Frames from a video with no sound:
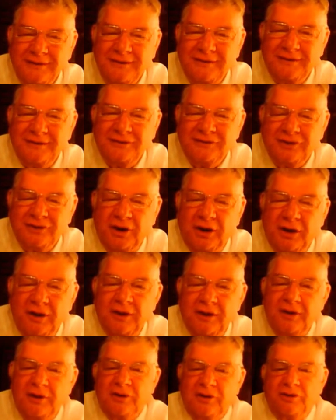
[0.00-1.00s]
Does, uh,
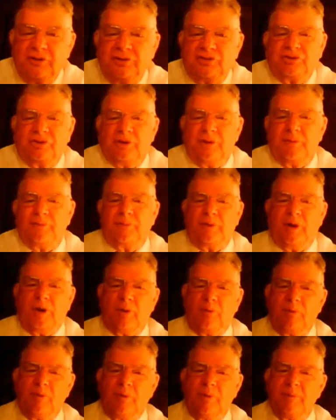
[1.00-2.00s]
does that,
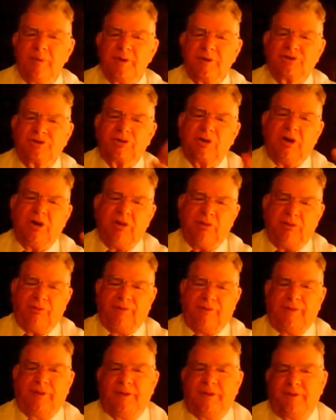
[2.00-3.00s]
uh, what makes you
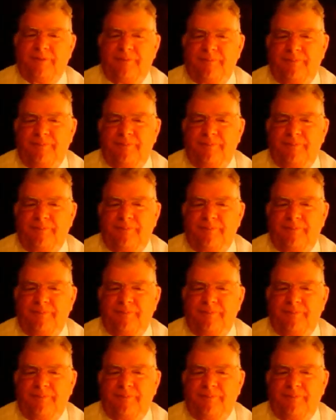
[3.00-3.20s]
healthy?